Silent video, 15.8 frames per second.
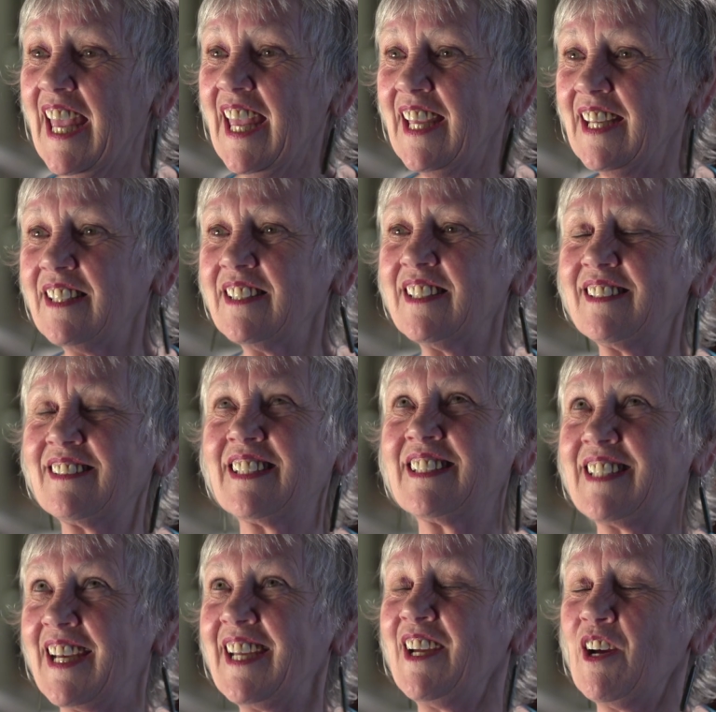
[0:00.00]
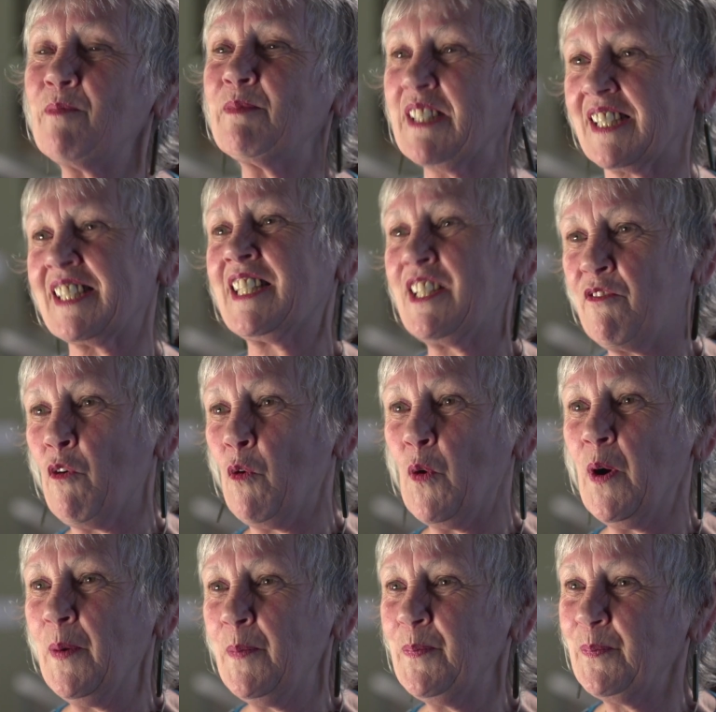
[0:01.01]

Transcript: and today I'm 64.